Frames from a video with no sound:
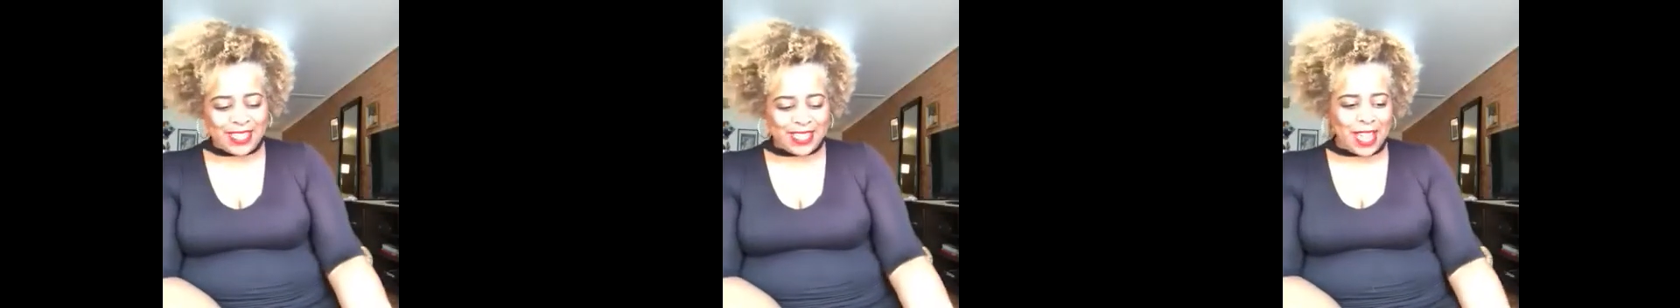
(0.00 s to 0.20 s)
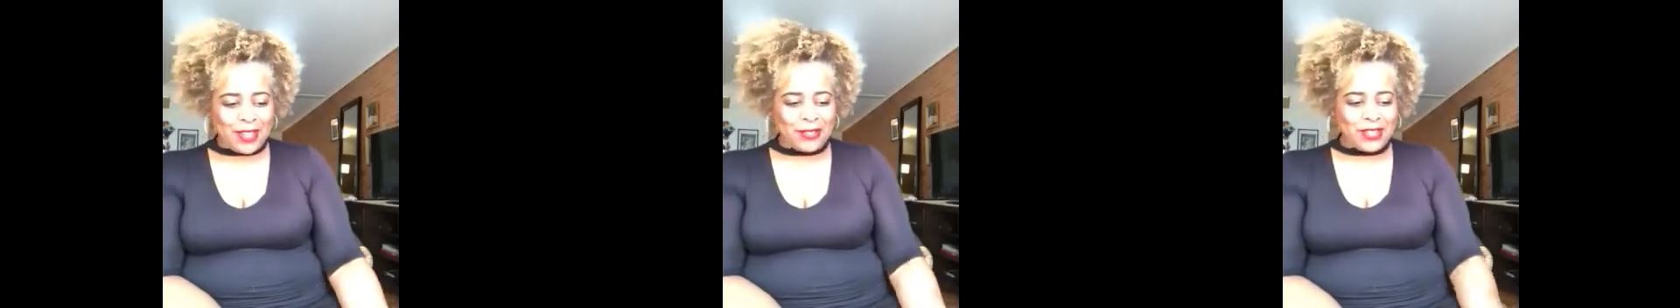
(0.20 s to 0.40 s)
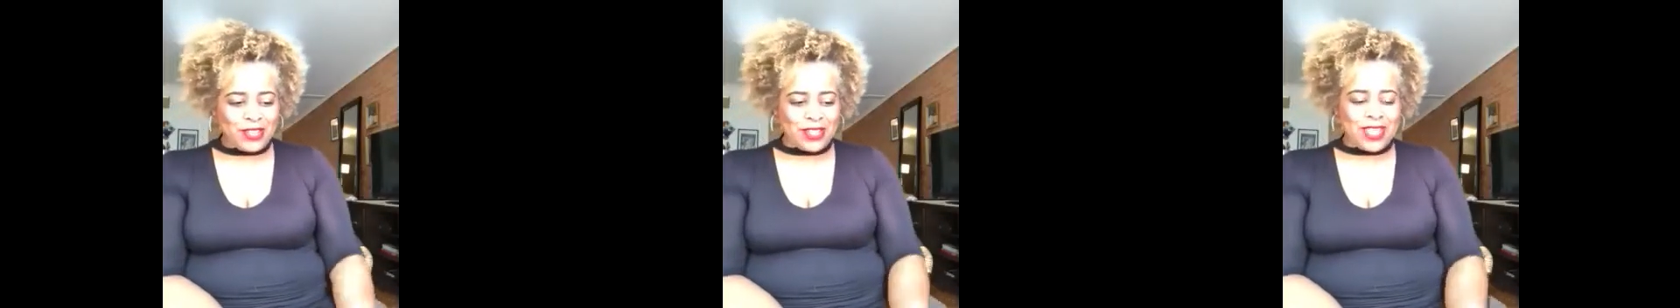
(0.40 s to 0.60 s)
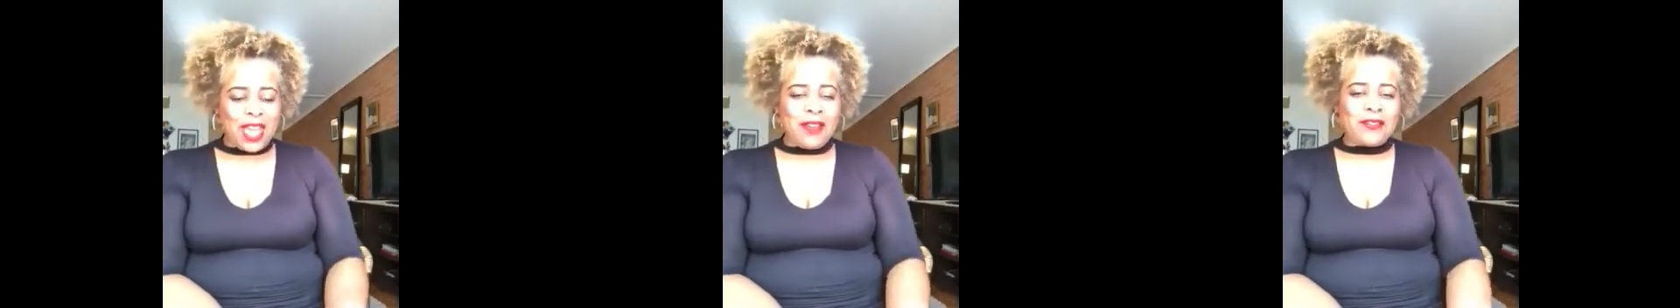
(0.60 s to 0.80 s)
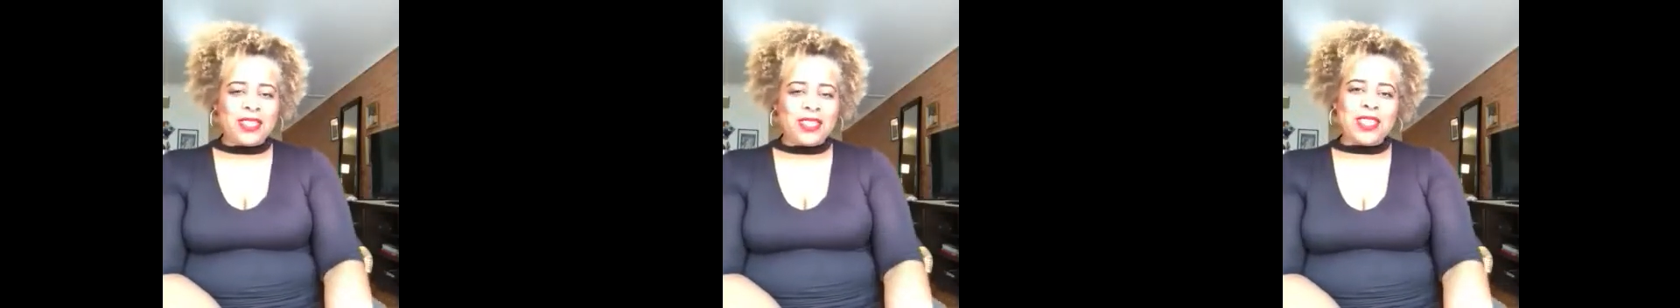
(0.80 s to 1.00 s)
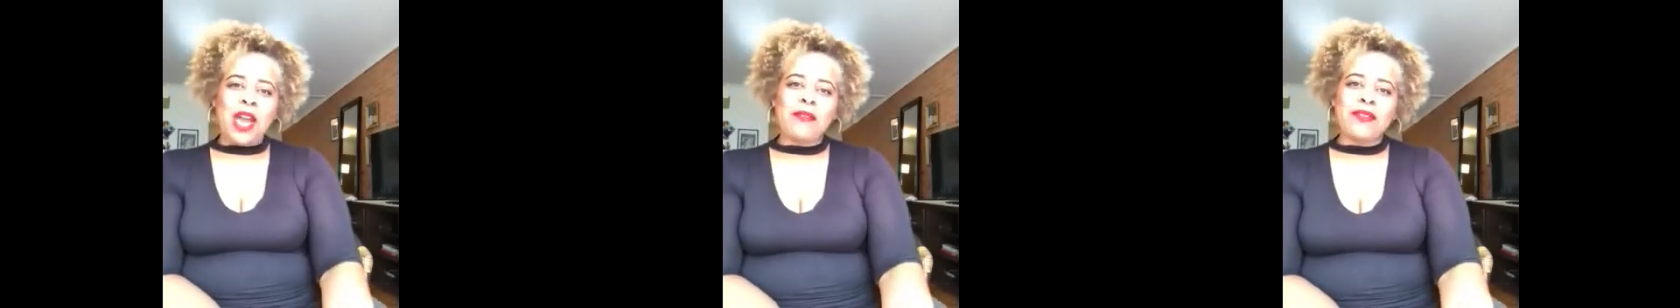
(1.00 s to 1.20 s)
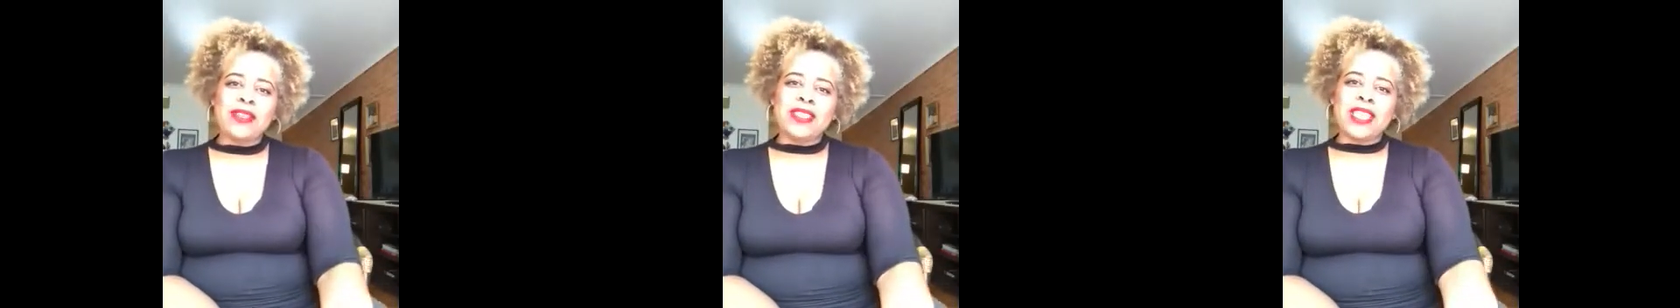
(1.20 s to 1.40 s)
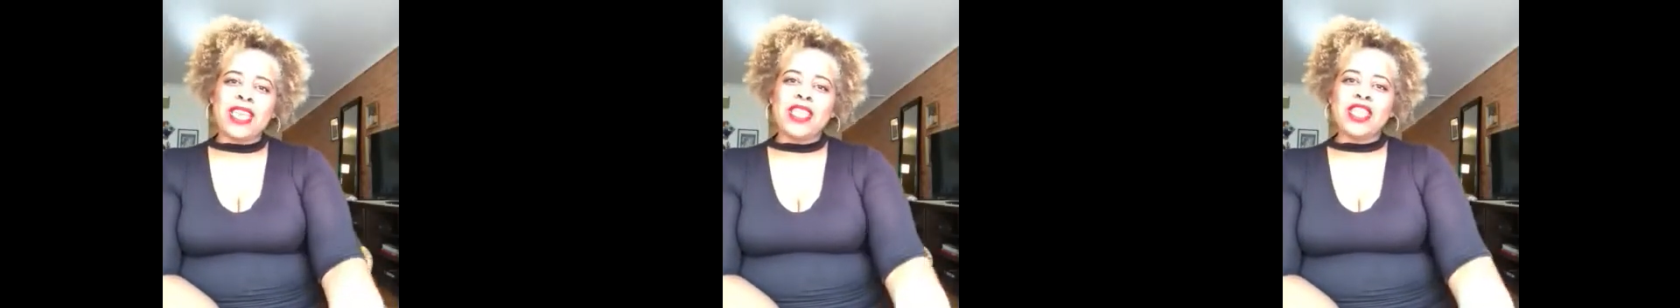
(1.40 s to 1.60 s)
I was just having this
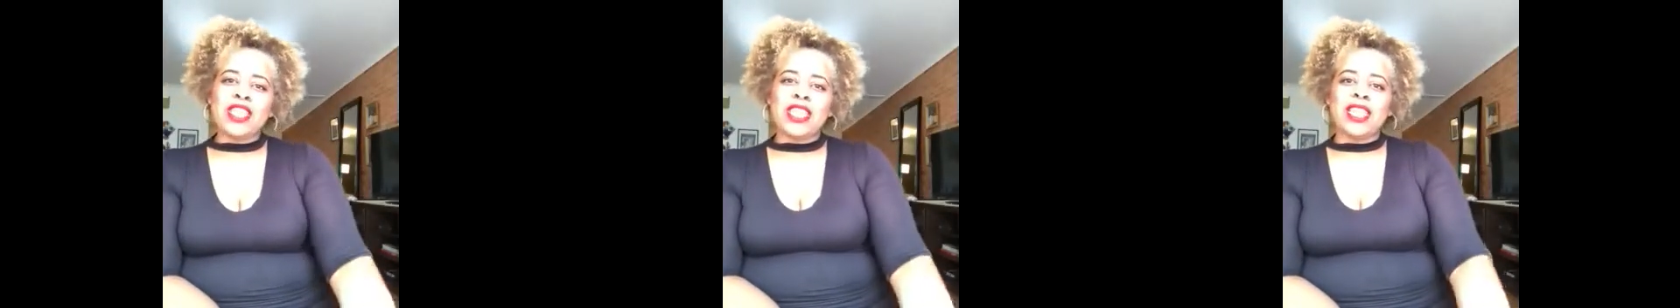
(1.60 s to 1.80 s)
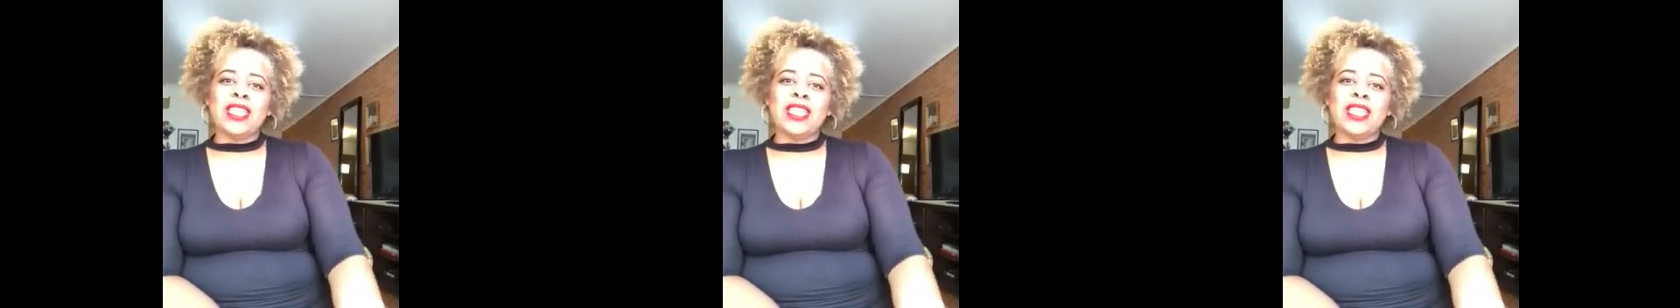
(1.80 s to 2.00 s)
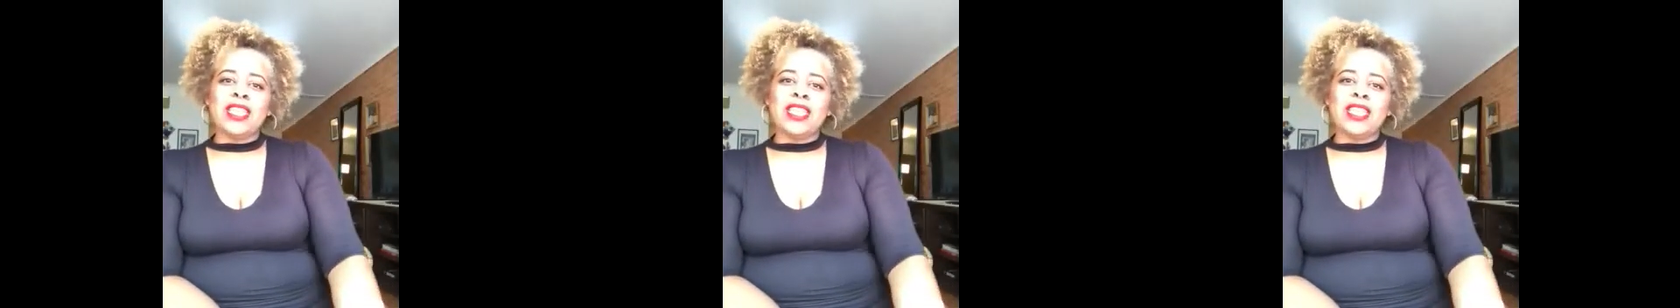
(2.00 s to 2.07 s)
conversation.